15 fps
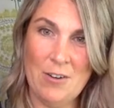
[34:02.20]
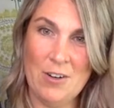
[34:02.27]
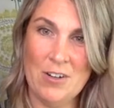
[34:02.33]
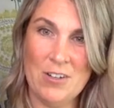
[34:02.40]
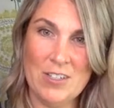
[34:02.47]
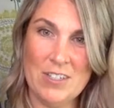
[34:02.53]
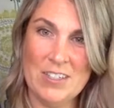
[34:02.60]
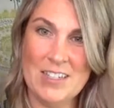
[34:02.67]
her
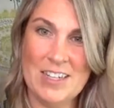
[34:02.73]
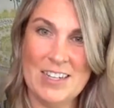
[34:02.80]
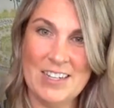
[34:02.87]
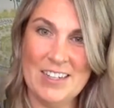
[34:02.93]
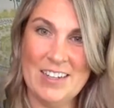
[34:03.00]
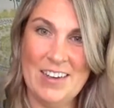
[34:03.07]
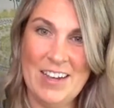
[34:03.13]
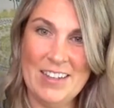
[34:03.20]
to
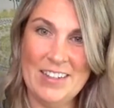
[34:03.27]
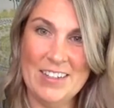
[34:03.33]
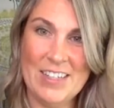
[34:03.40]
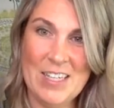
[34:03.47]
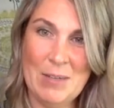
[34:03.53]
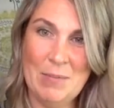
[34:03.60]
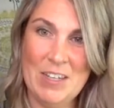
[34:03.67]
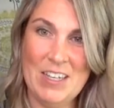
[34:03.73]
take, hi
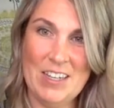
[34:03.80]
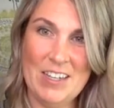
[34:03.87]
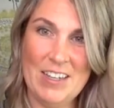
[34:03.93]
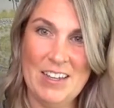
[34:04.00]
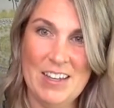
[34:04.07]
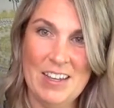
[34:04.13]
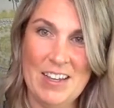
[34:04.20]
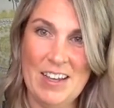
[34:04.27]
lucky me,
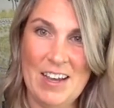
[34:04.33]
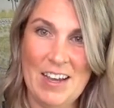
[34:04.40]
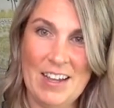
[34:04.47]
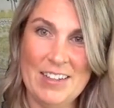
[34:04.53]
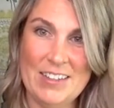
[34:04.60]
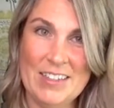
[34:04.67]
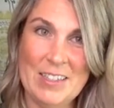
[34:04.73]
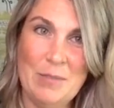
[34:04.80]
a
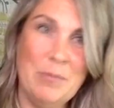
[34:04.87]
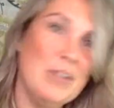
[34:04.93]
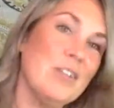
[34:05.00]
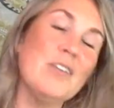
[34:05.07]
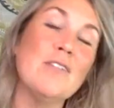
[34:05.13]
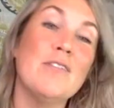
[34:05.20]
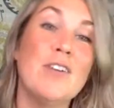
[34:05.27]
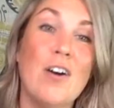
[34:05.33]
leap
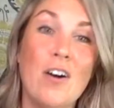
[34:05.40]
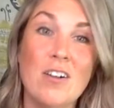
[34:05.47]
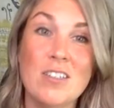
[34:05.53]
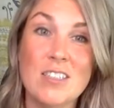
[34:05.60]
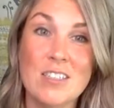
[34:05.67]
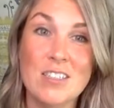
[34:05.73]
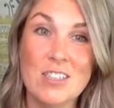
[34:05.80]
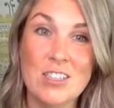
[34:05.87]
year of
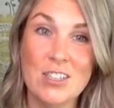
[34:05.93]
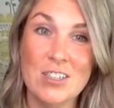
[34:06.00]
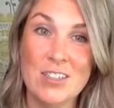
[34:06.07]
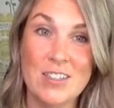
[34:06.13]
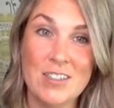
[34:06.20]
college?